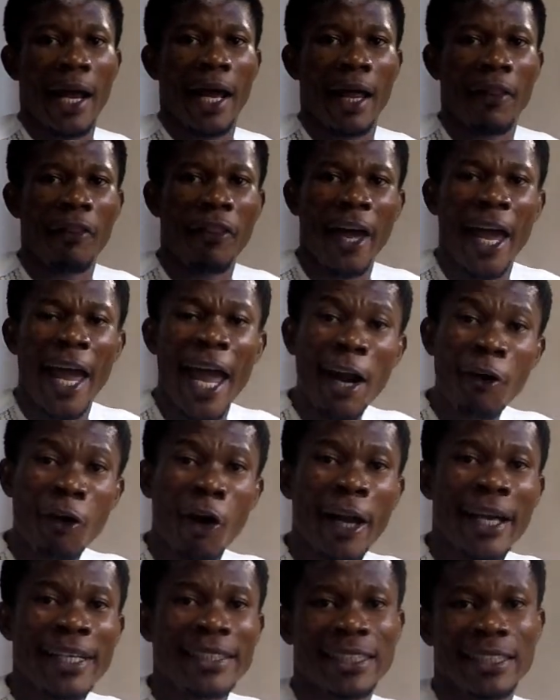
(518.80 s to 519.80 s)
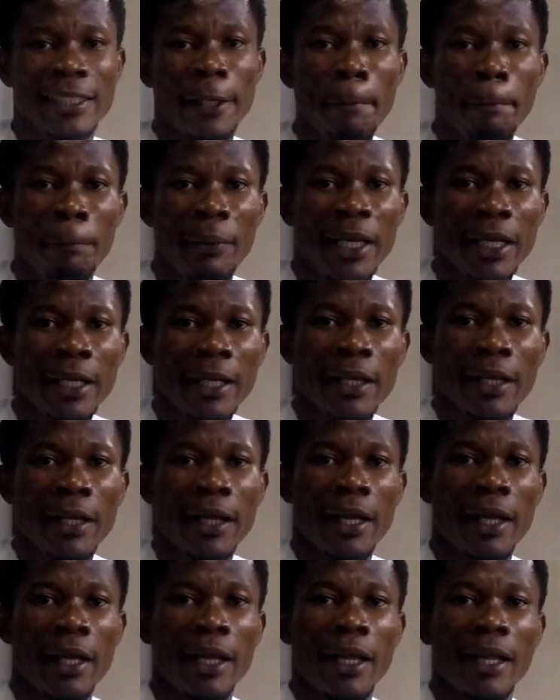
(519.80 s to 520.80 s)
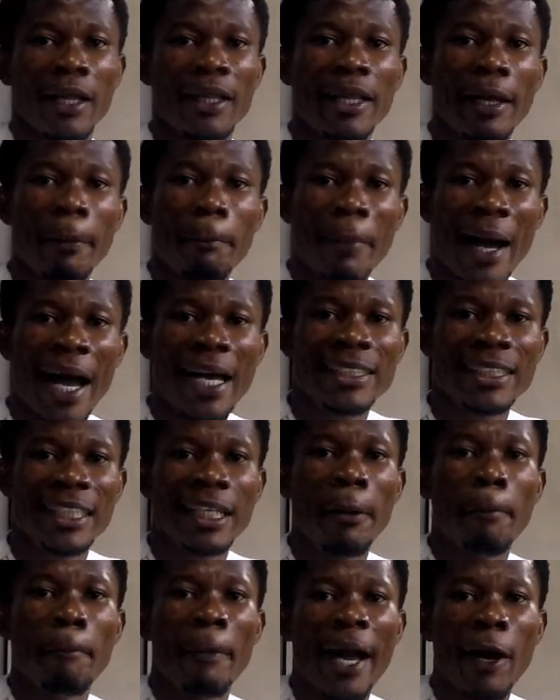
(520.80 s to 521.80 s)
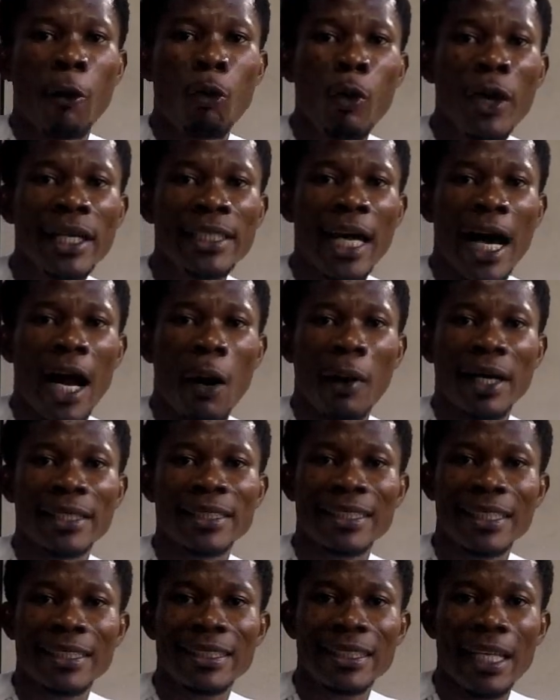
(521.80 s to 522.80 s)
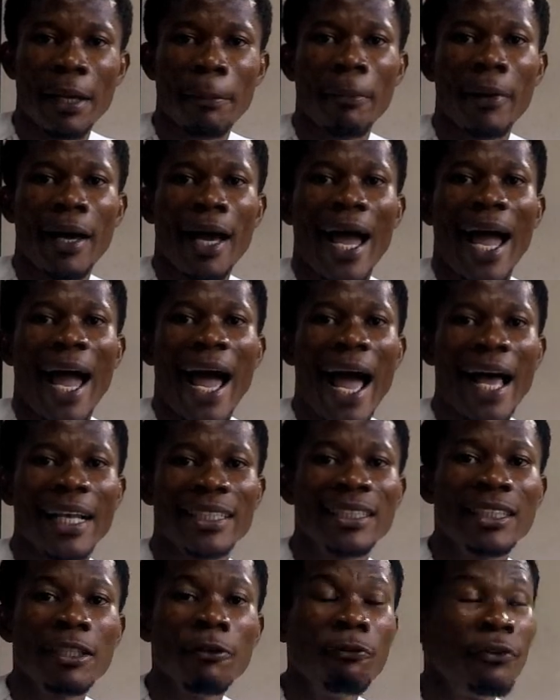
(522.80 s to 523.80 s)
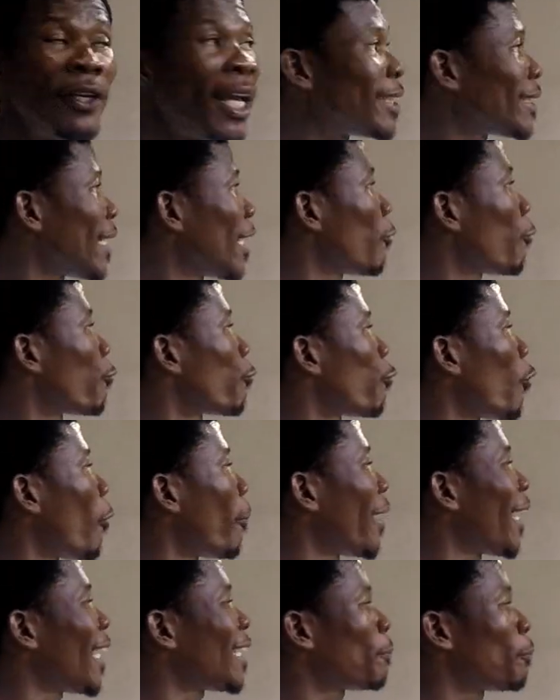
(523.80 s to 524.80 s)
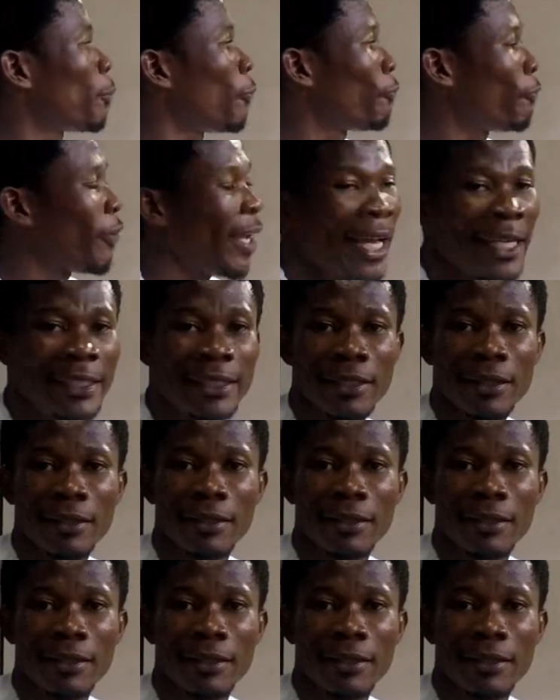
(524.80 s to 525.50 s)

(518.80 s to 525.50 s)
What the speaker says: The error is simply the margin by which our system has deviated from its preferred